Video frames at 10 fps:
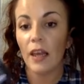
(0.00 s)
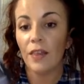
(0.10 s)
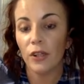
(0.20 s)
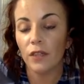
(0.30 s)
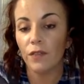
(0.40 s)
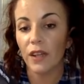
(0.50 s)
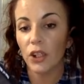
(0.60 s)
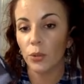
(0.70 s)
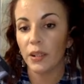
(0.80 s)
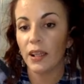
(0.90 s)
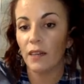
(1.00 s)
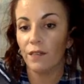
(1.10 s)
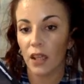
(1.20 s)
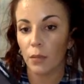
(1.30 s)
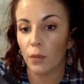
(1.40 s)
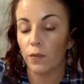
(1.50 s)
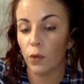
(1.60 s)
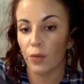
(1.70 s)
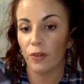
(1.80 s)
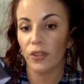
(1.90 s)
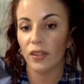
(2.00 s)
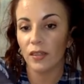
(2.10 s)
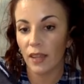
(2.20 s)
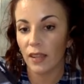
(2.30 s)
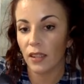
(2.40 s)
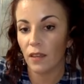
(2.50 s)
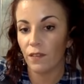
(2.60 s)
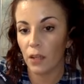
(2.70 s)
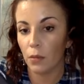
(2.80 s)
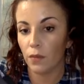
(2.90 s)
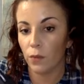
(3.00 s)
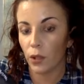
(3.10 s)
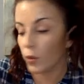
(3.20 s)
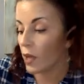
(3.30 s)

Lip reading: There's victory available for you. There's success available for you.